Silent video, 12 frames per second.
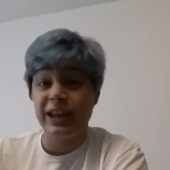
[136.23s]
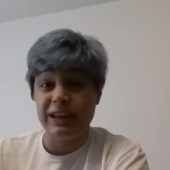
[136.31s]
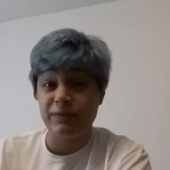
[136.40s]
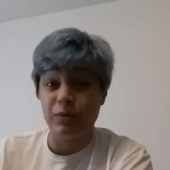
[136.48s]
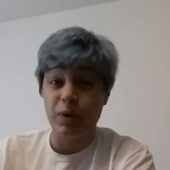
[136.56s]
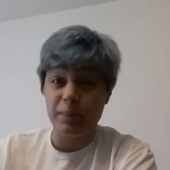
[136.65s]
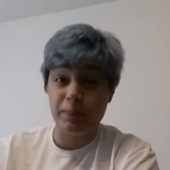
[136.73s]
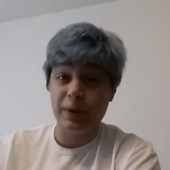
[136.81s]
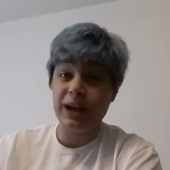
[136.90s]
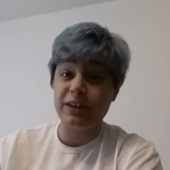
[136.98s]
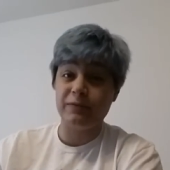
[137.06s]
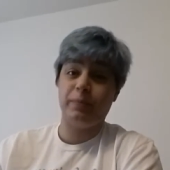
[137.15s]
and even what
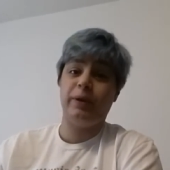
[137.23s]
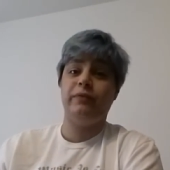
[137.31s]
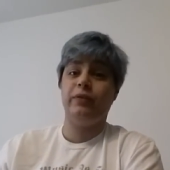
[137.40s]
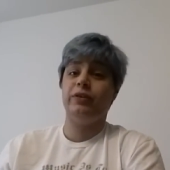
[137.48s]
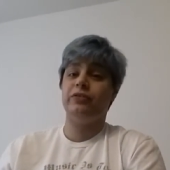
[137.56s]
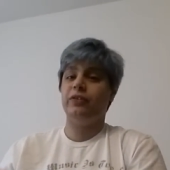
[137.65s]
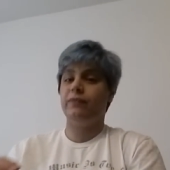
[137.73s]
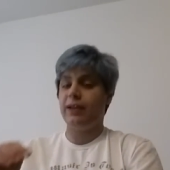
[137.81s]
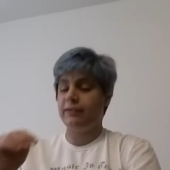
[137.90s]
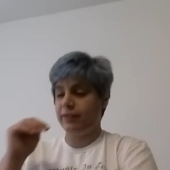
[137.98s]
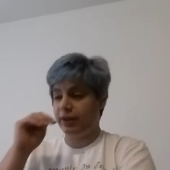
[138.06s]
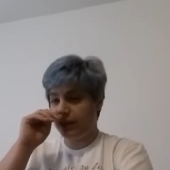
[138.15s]
brand of pre-fold is your
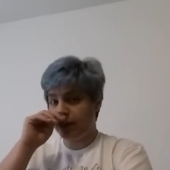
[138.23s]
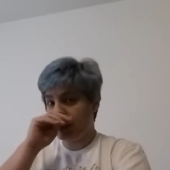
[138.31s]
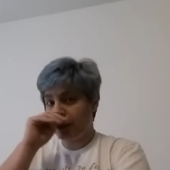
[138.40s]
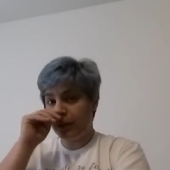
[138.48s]
favorite.